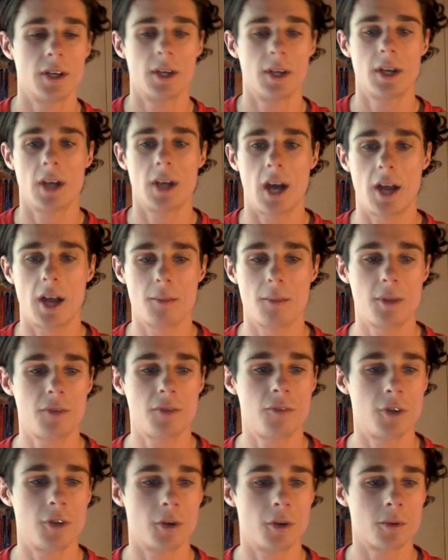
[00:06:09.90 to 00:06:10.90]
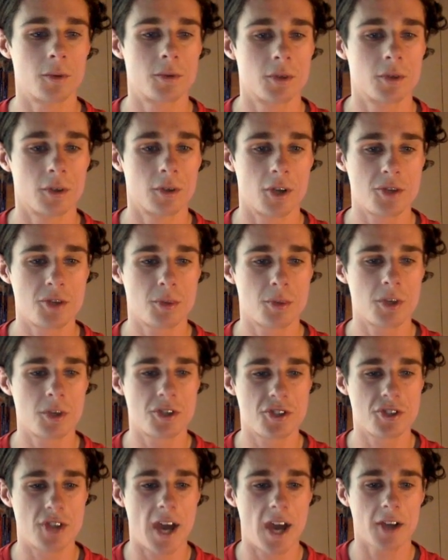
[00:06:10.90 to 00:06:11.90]
Midfield, it's pretty
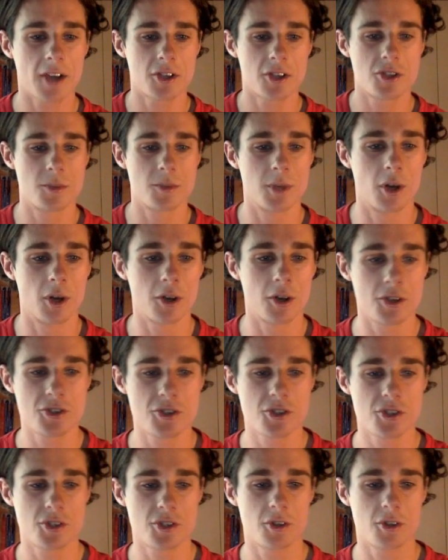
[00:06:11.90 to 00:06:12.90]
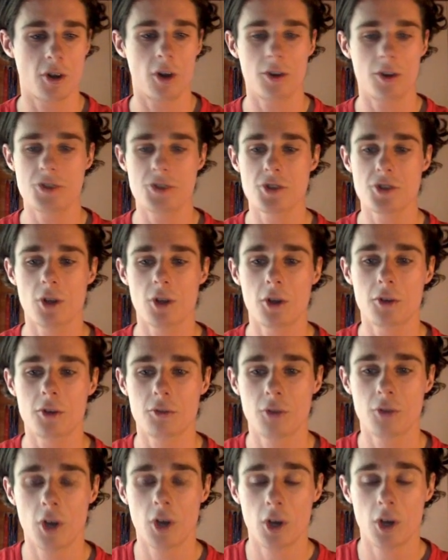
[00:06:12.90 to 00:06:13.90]
stacked, to be honest. There's a lot
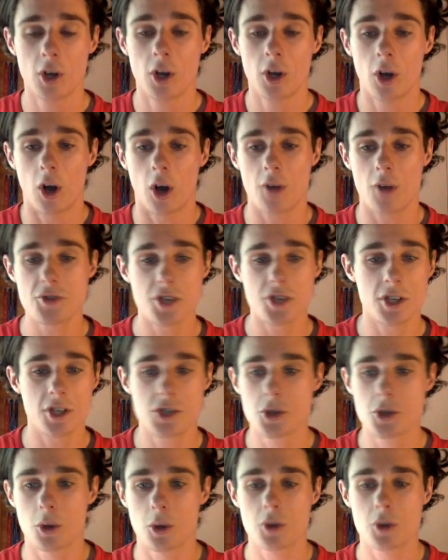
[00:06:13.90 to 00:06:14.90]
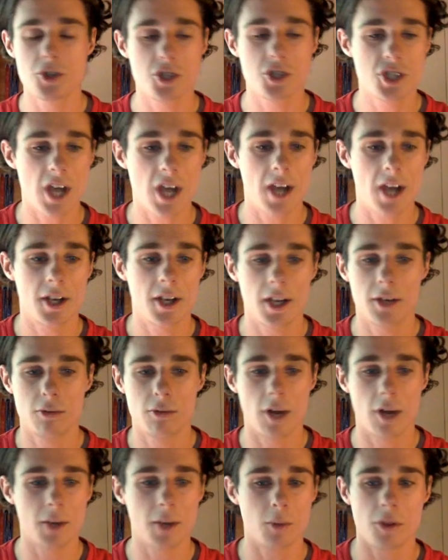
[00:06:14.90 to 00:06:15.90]
of... I've seen George and JD
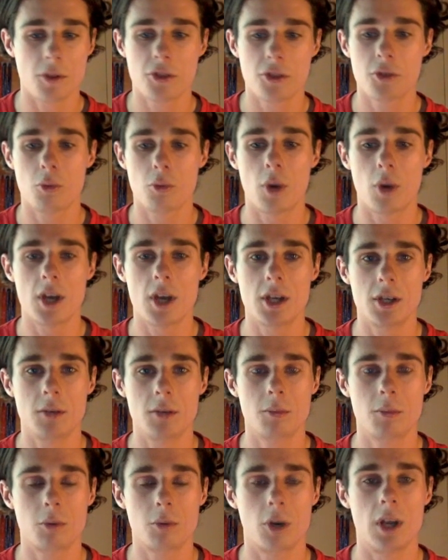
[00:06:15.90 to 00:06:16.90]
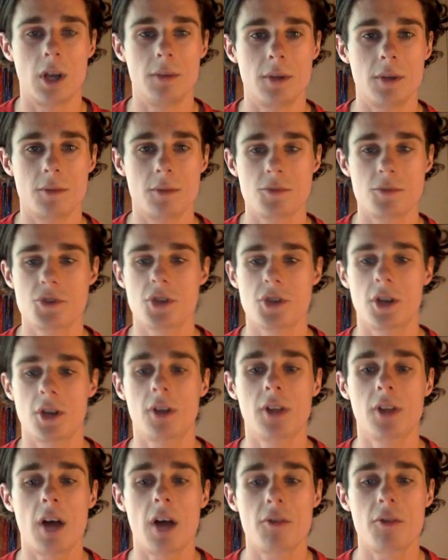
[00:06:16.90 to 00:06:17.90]
running with 3 premiums, and I
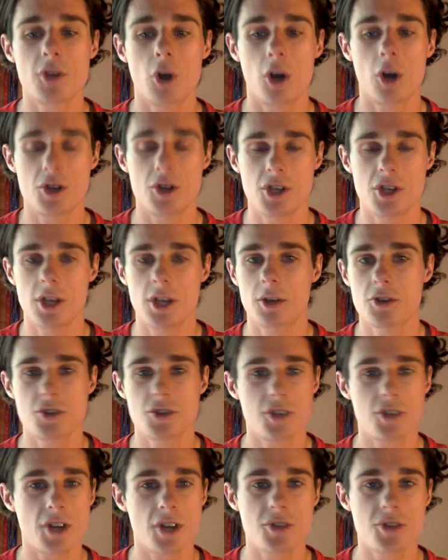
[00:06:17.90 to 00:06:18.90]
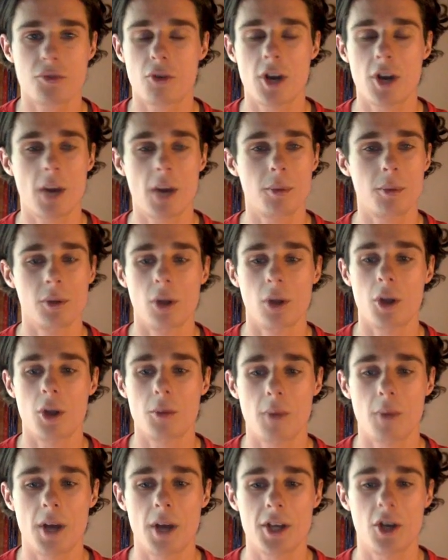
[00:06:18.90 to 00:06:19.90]
love the idea because it does free up a lot of
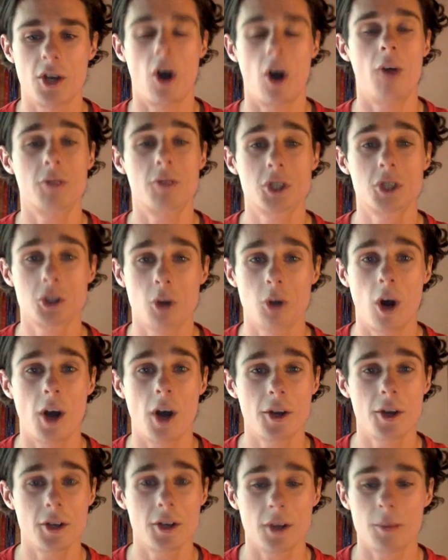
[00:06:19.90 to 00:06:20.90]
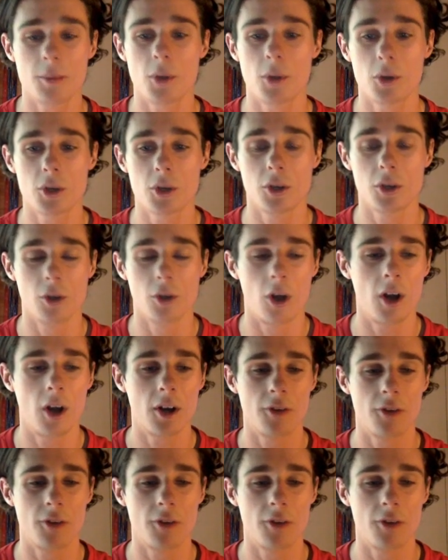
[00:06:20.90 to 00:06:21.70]
money. I've tried it, I'm not going to lie.